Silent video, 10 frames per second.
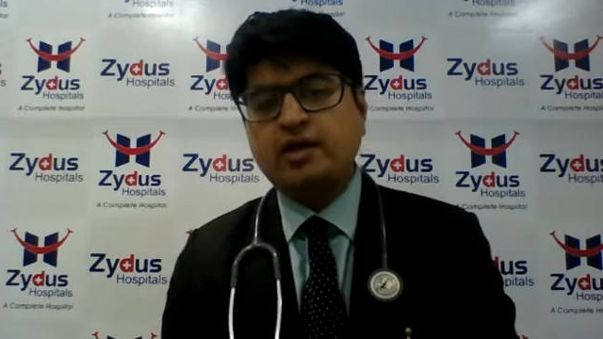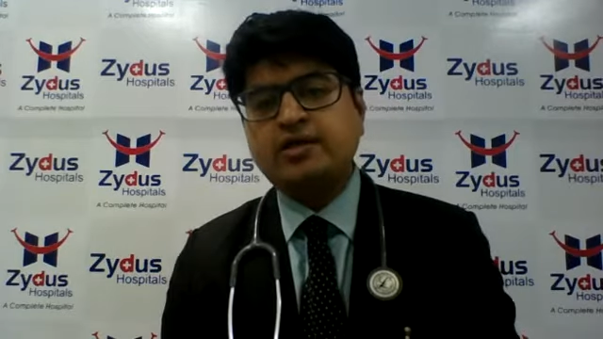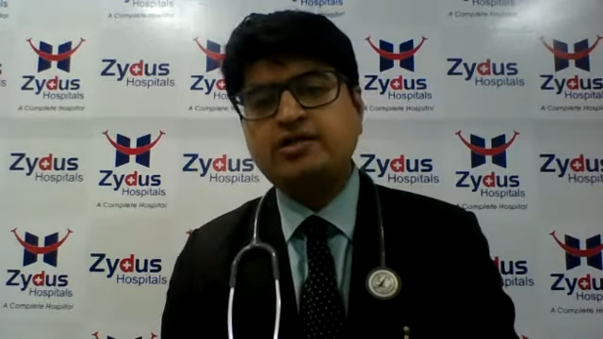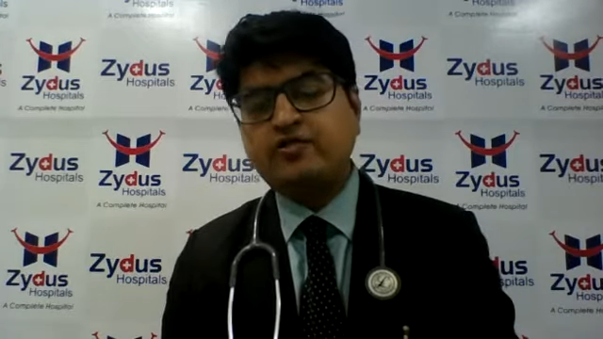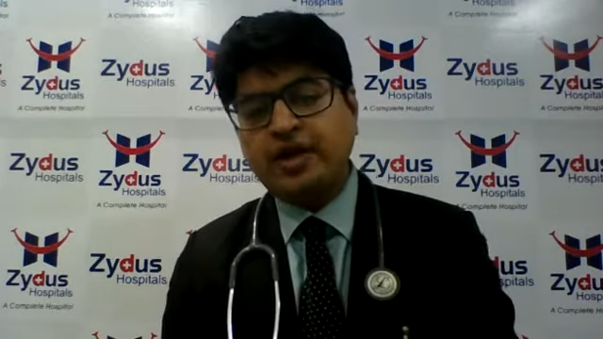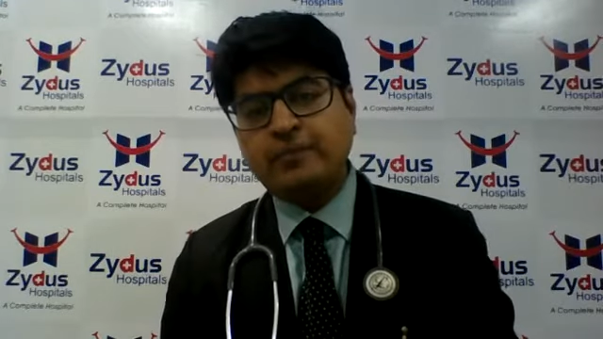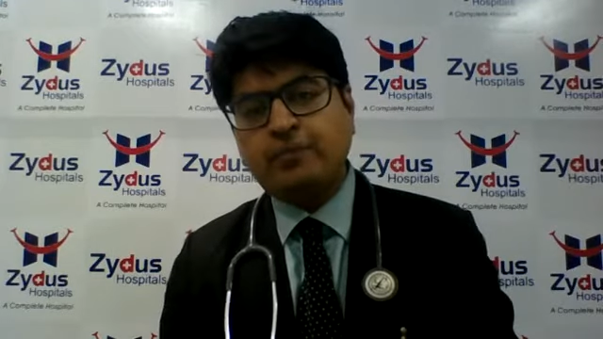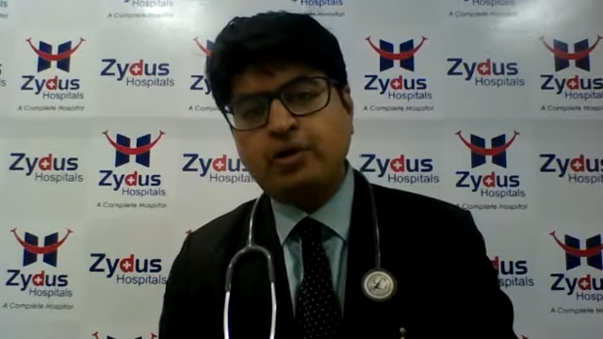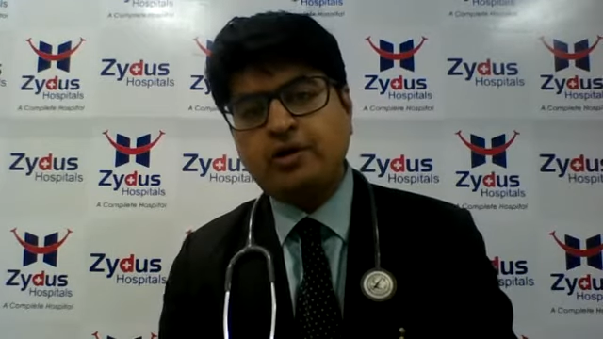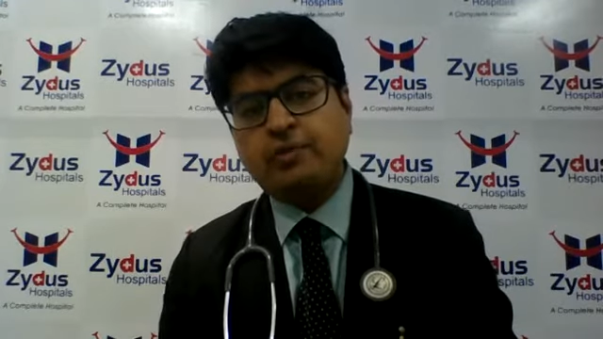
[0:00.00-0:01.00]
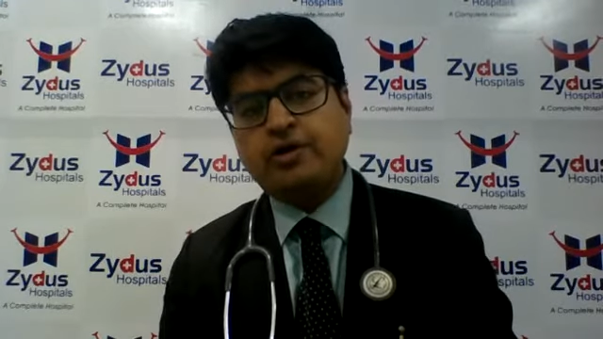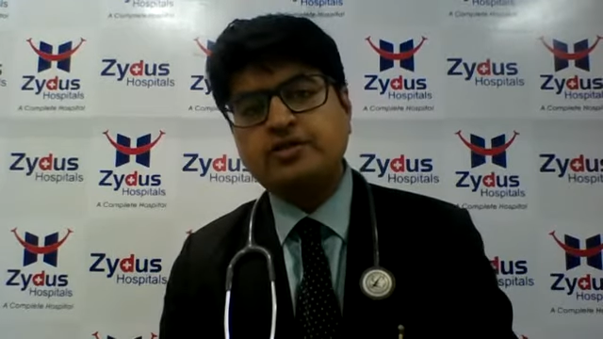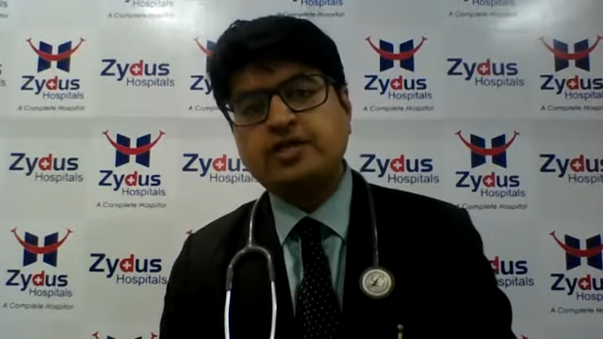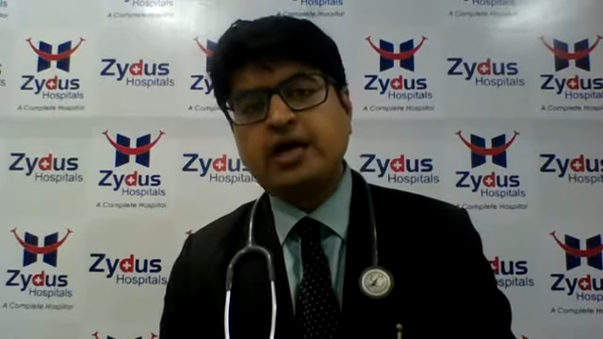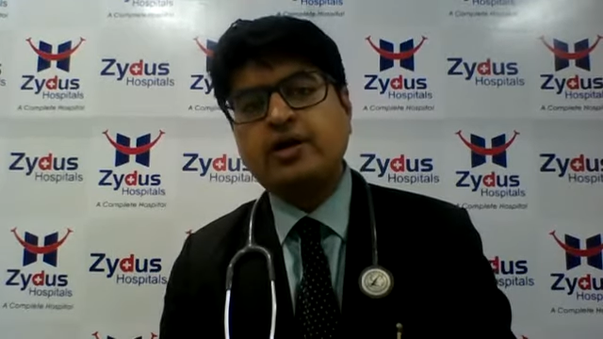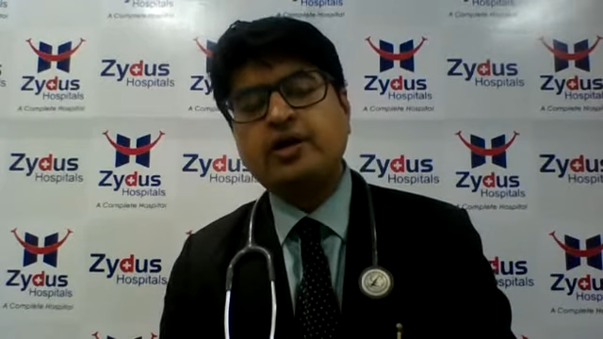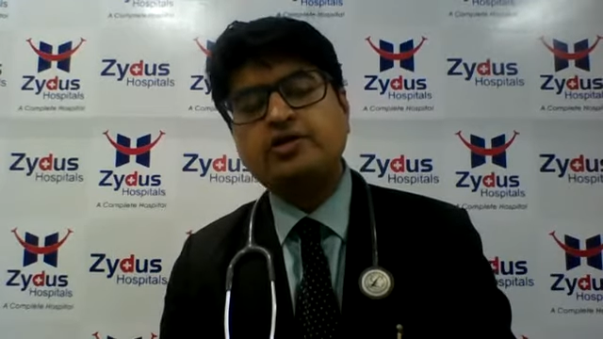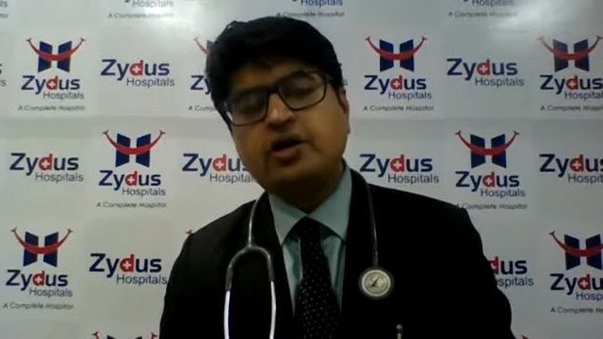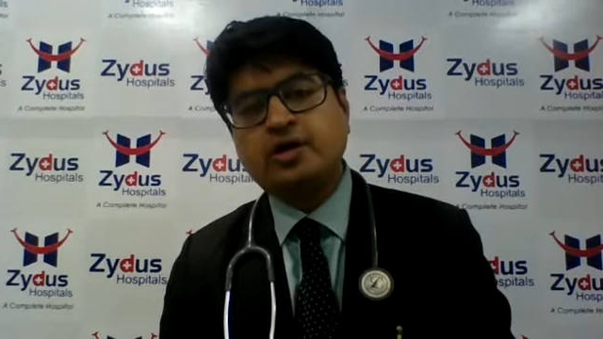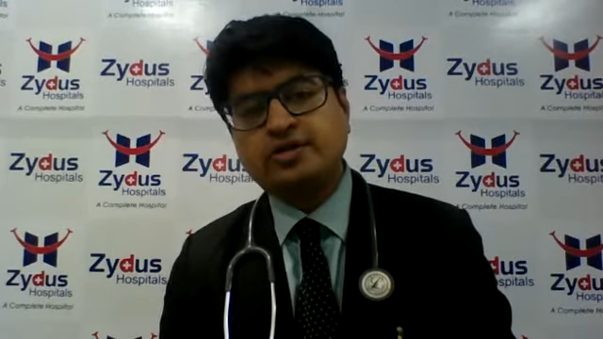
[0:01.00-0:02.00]
This is very important because thyroid
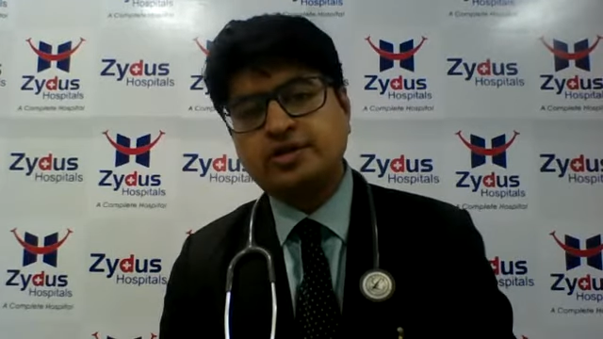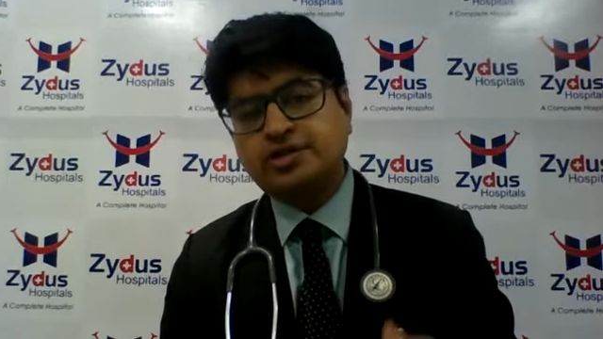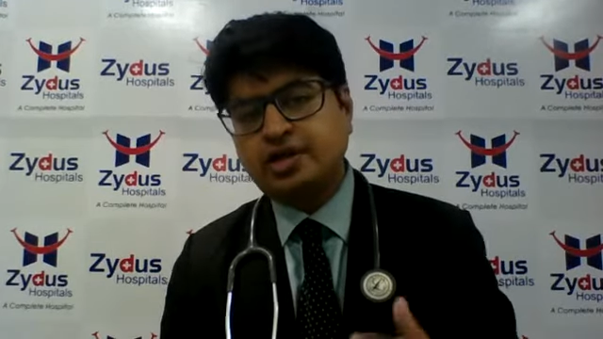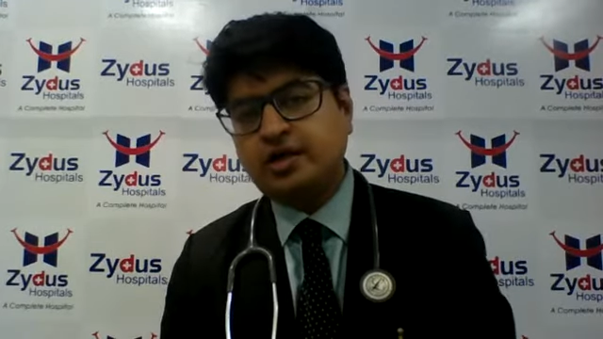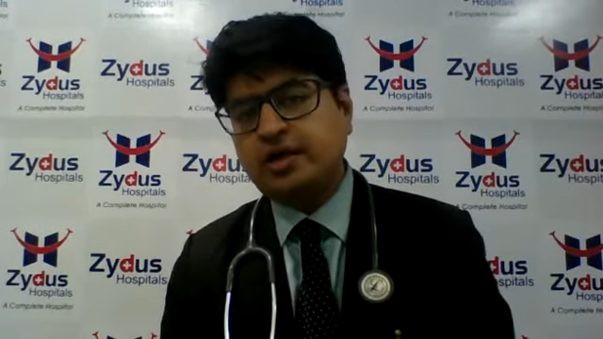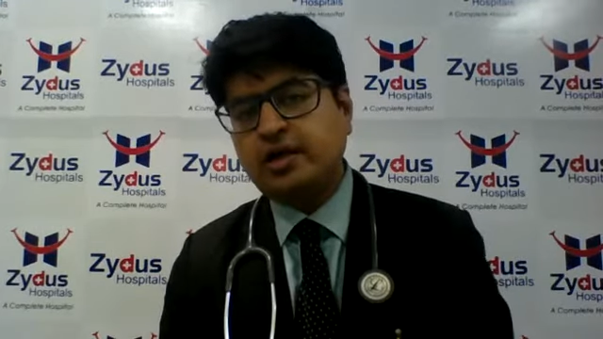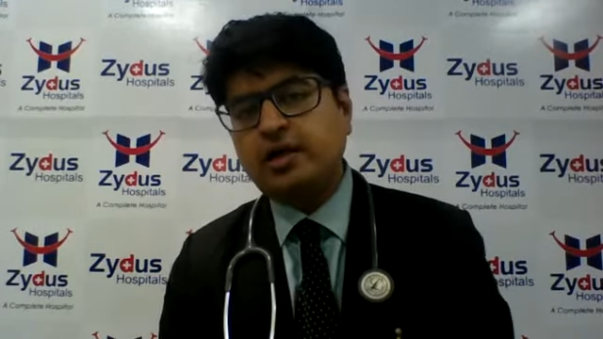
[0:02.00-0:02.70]
disorders in children